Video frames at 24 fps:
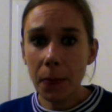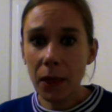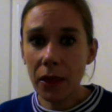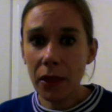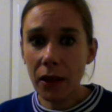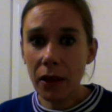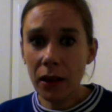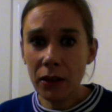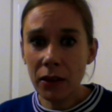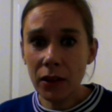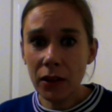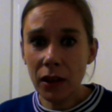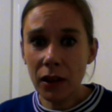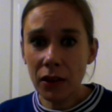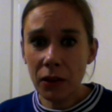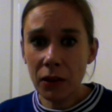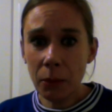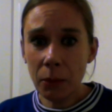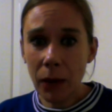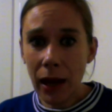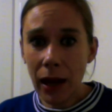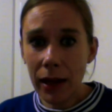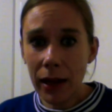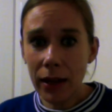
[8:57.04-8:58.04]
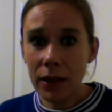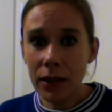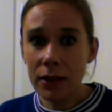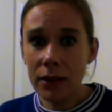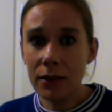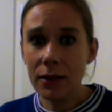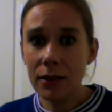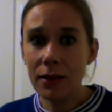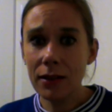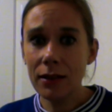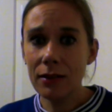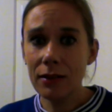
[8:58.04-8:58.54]
the
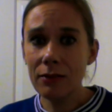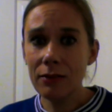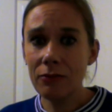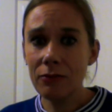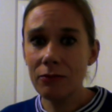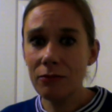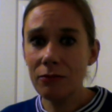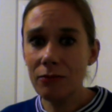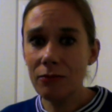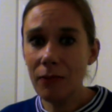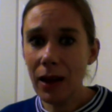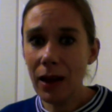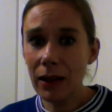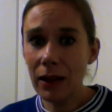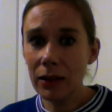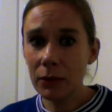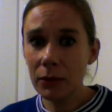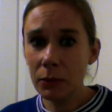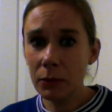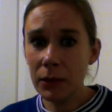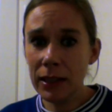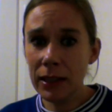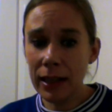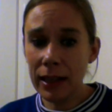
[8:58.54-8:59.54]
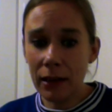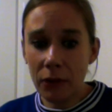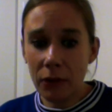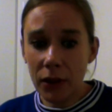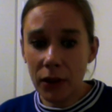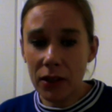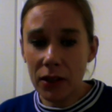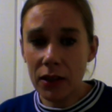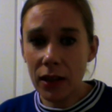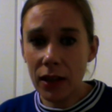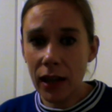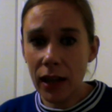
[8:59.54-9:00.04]
players give
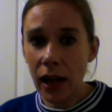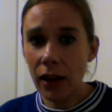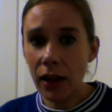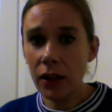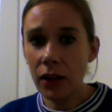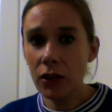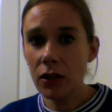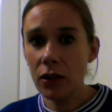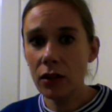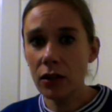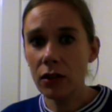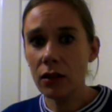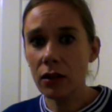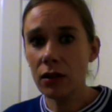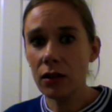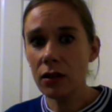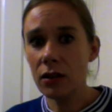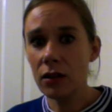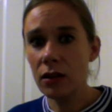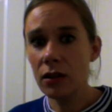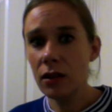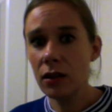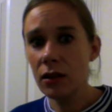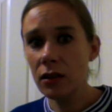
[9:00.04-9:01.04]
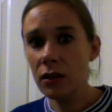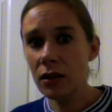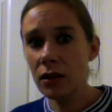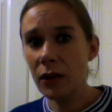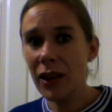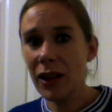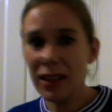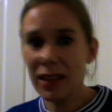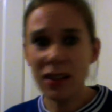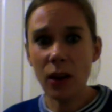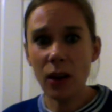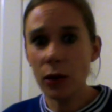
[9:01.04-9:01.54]
it to the agents. So it
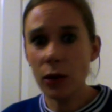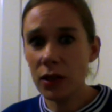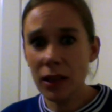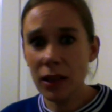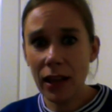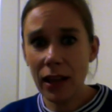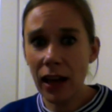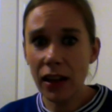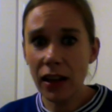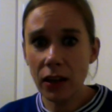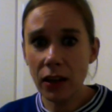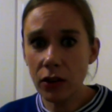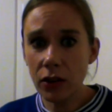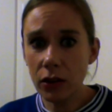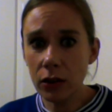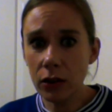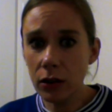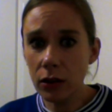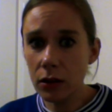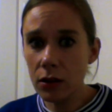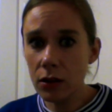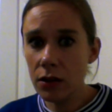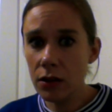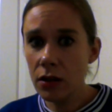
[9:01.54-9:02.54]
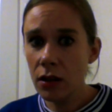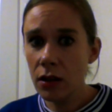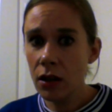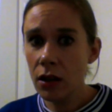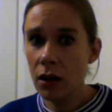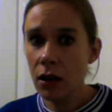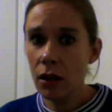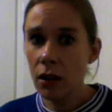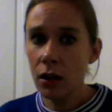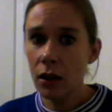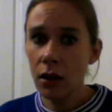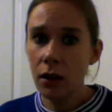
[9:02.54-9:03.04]
is going to the agents.
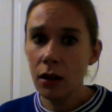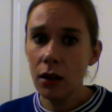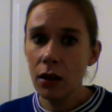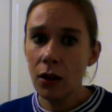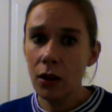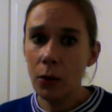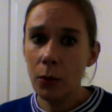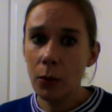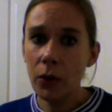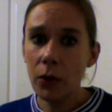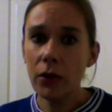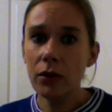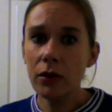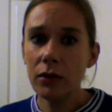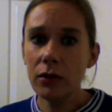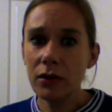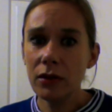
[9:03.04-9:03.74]
But